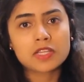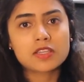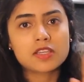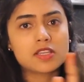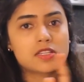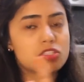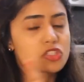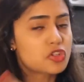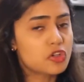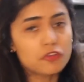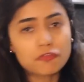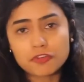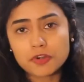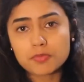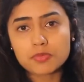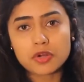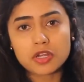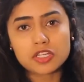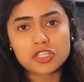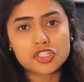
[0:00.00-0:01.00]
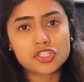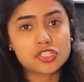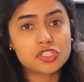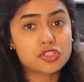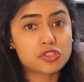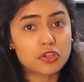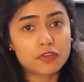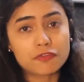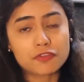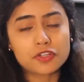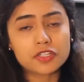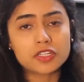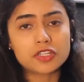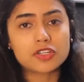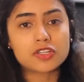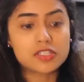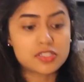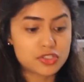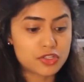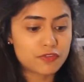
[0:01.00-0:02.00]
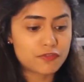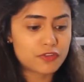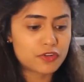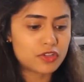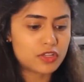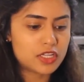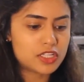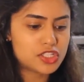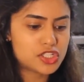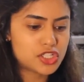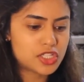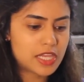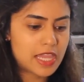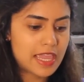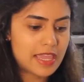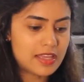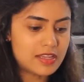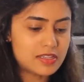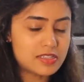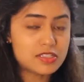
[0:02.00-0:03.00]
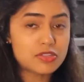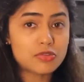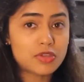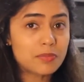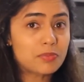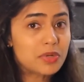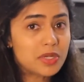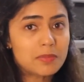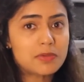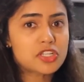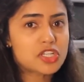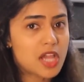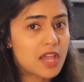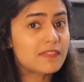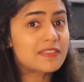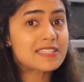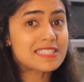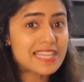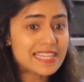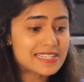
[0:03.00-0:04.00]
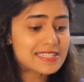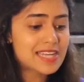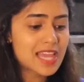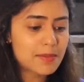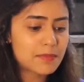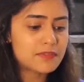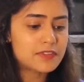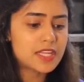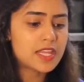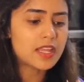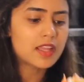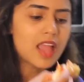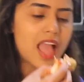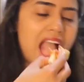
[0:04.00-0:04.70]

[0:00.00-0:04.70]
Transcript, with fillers: It's good for brunch, it's good for dinner, it's good for lunch, and you can pretty much have this any time of day.